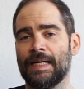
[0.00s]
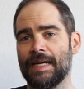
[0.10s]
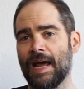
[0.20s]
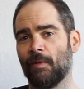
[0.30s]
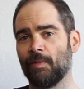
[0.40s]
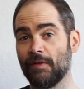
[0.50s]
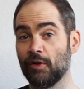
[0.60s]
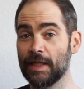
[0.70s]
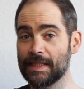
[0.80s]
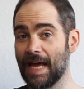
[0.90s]
Now, if
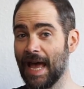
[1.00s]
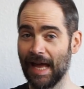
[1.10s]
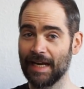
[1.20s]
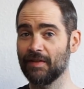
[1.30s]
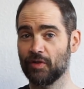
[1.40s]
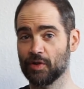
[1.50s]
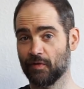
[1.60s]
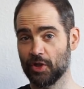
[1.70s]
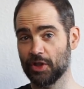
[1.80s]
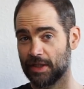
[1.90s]
you listen to any of those
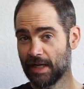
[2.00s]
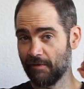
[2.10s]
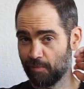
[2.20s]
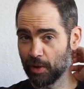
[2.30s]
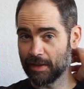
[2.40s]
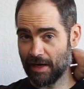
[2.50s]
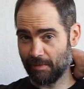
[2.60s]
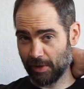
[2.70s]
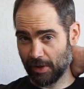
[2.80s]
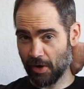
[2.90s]
versions that I've put
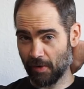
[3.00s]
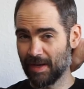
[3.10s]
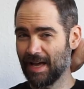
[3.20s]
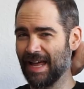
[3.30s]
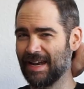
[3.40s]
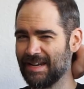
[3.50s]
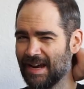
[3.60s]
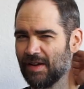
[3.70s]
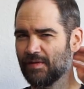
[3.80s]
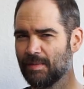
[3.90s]
down below,
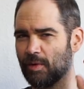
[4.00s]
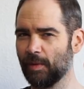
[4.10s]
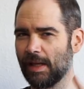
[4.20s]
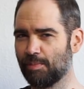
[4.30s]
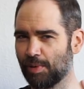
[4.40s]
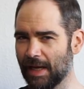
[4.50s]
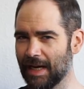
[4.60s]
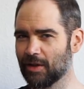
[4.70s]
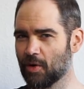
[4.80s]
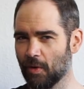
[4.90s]
none of them are really
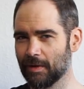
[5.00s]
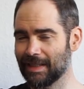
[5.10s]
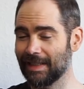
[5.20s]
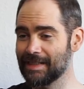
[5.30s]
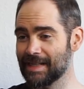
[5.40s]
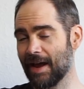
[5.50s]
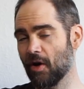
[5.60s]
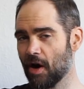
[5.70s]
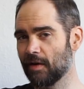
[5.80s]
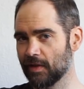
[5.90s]
playing the chords at least
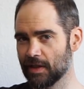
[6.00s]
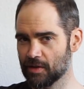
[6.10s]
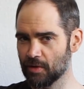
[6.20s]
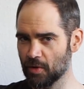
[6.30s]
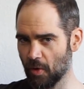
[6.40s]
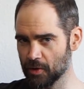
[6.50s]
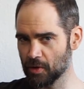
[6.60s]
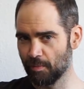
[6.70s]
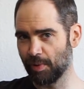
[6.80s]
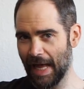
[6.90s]
that obvious. Those chords
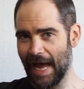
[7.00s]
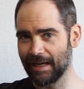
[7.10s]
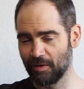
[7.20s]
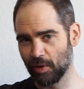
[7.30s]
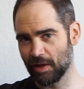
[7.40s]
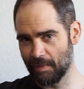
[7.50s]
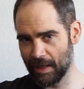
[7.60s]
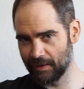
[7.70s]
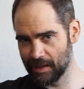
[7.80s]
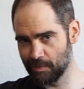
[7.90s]
are implied in what the
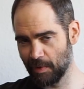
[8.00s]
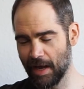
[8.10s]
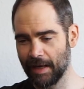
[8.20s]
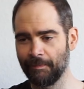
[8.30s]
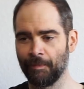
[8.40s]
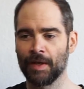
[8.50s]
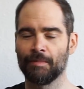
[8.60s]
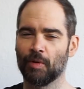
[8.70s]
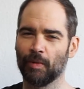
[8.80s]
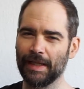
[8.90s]
melody's playing,
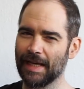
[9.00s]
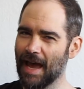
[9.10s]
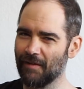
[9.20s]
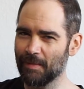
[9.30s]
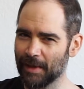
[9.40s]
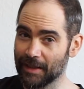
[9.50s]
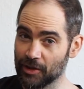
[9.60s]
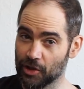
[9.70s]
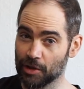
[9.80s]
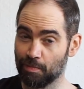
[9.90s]
but really everybody
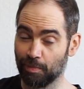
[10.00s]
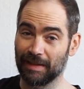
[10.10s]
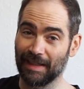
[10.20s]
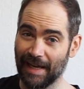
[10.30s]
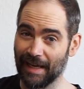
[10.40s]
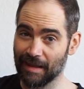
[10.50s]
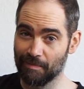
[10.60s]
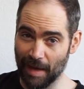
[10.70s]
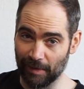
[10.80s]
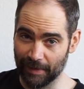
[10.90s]
is just playing the
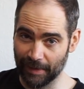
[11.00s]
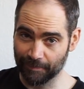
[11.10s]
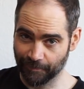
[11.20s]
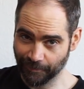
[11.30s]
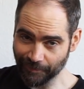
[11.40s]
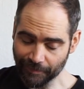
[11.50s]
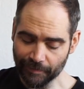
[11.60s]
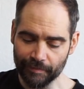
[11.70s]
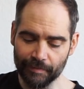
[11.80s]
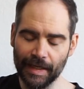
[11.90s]
melody.
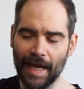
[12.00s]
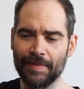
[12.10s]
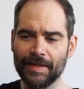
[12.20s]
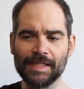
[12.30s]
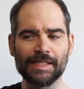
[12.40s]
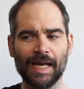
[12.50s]
And this is,